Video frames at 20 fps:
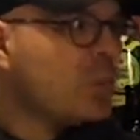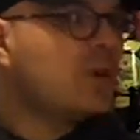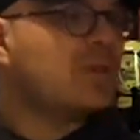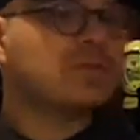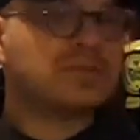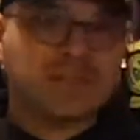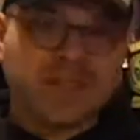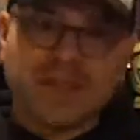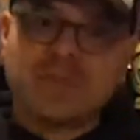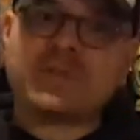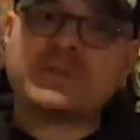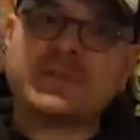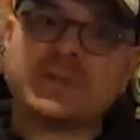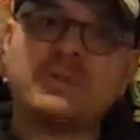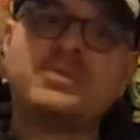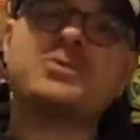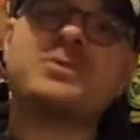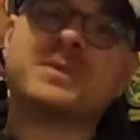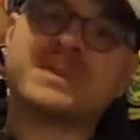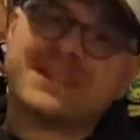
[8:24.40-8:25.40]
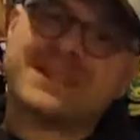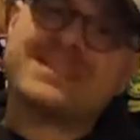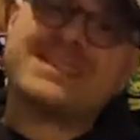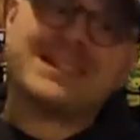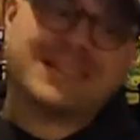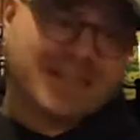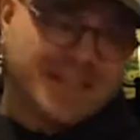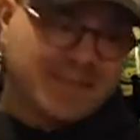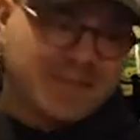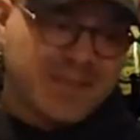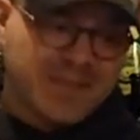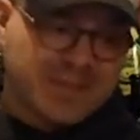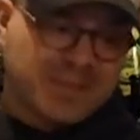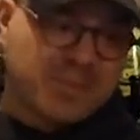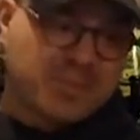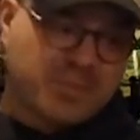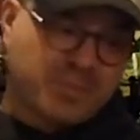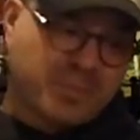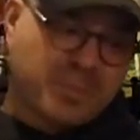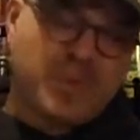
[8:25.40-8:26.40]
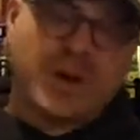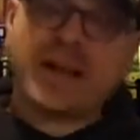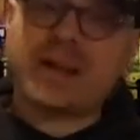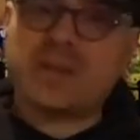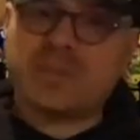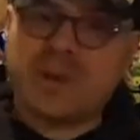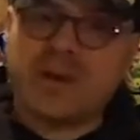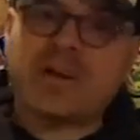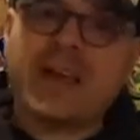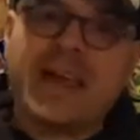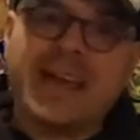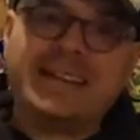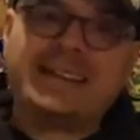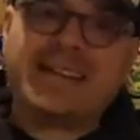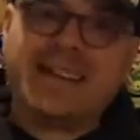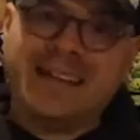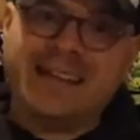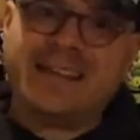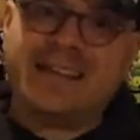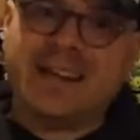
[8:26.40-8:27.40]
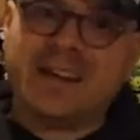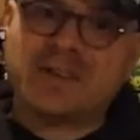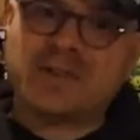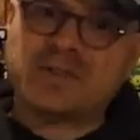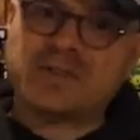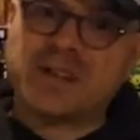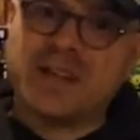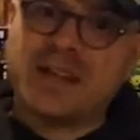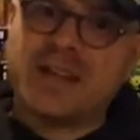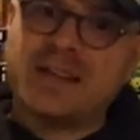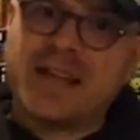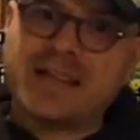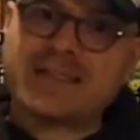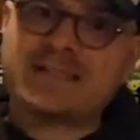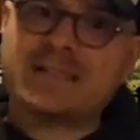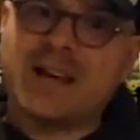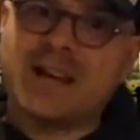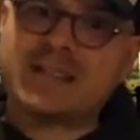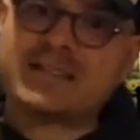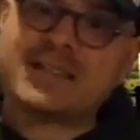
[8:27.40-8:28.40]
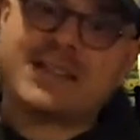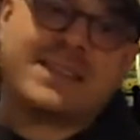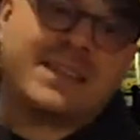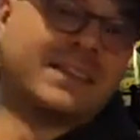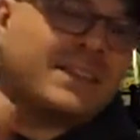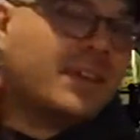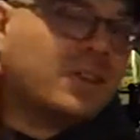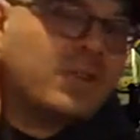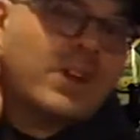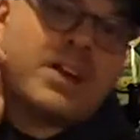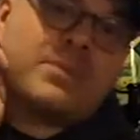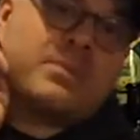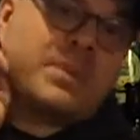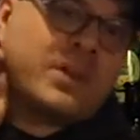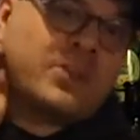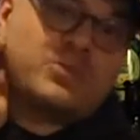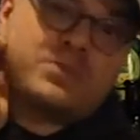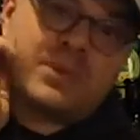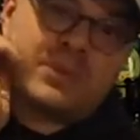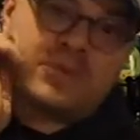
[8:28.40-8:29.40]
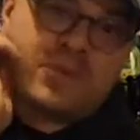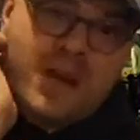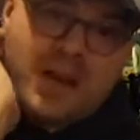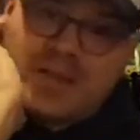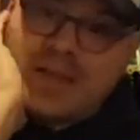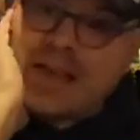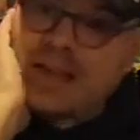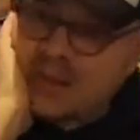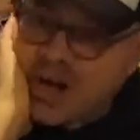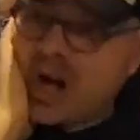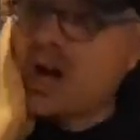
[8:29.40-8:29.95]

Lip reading: When it was Clipper City. We've been drinking this brand of beer 18 years. That's nuts to think that craft beer's been around that